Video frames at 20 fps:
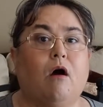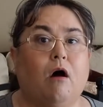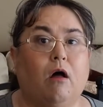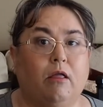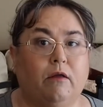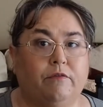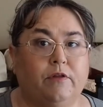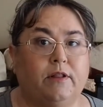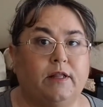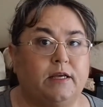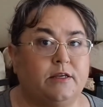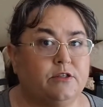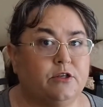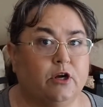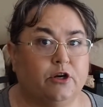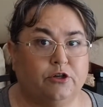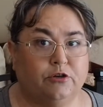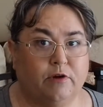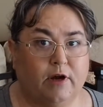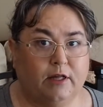all of the links
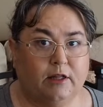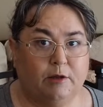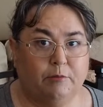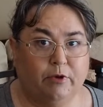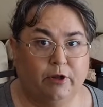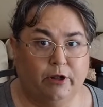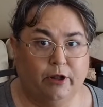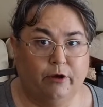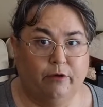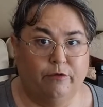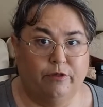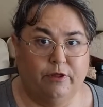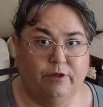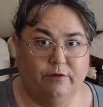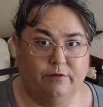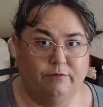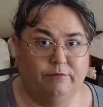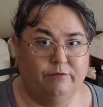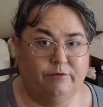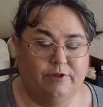are directly below
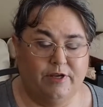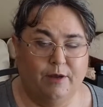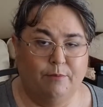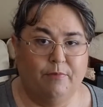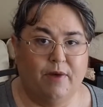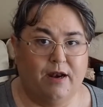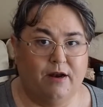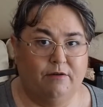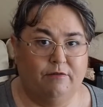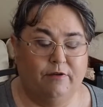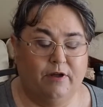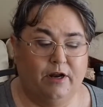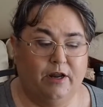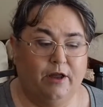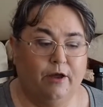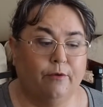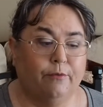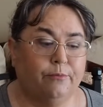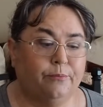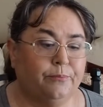the embedded video.